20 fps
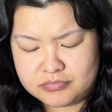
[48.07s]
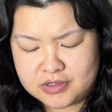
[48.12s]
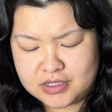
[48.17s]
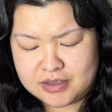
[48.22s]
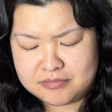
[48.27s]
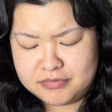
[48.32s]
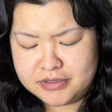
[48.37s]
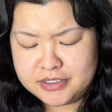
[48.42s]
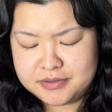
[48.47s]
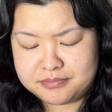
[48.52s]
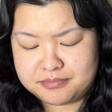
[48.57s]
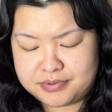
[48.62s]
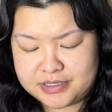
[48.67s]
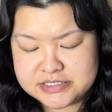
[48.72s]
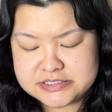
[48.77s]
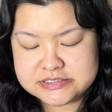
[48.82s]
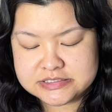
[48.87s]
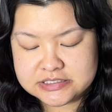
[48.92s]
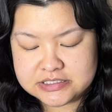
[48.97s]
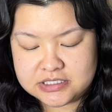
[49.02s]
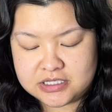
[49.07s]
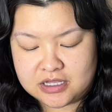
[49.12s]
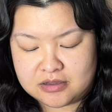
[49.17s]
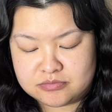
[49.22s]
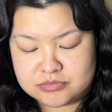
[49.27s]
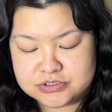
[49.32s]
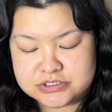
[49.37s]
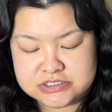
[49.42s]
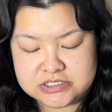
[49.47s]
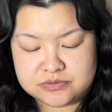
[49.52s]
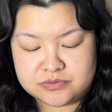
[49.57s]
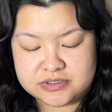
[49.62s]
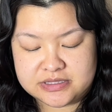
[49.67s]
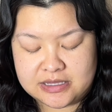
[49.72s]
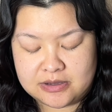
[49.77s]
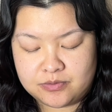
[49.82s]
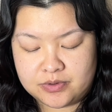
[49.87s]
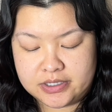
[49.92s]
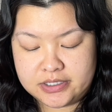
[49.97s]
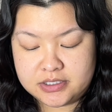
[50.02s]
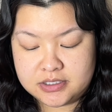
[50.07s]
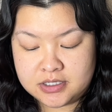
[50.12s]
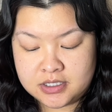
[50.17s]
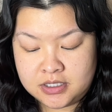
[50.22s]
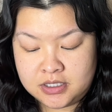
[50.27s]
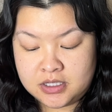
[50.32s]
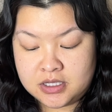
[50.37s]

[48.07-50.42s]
like basically almost done with that one.